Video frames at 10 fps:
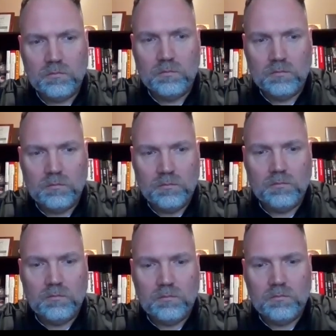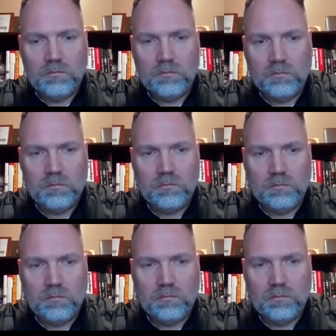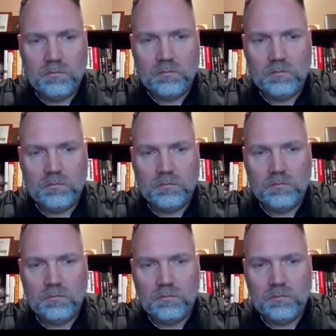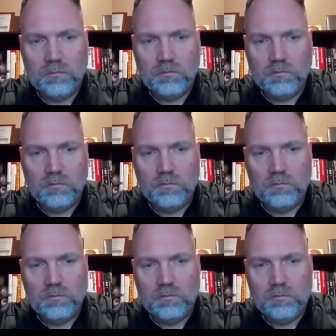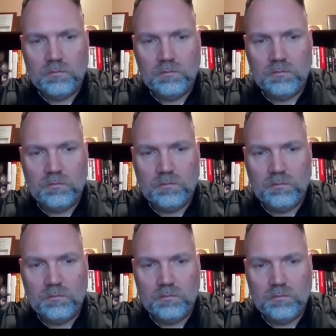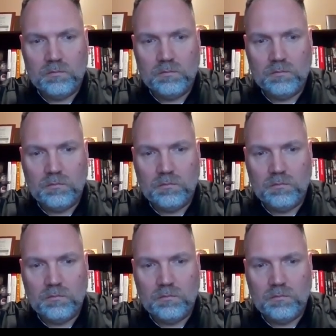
This person isn't speaking.